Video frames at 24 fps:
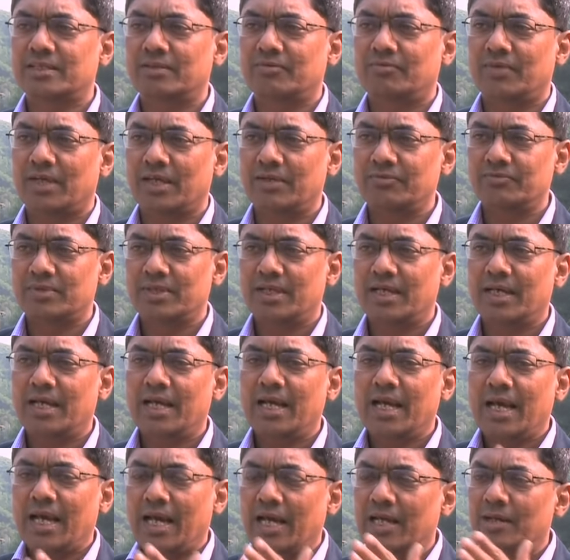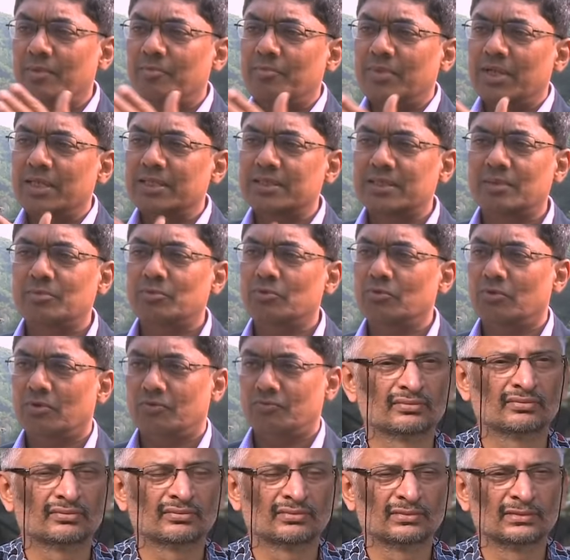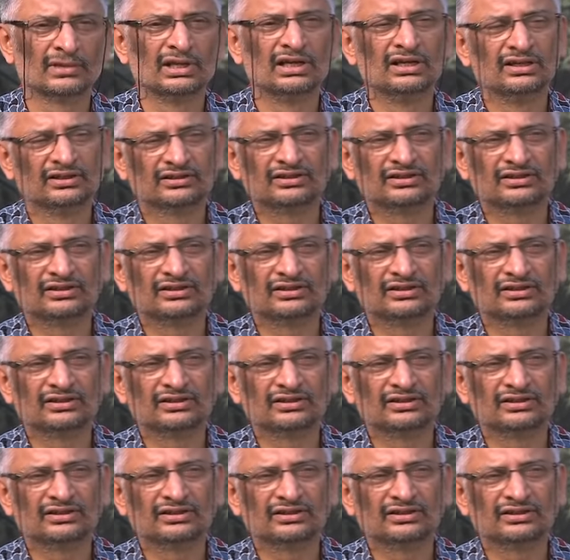the waves and brings them to a focus.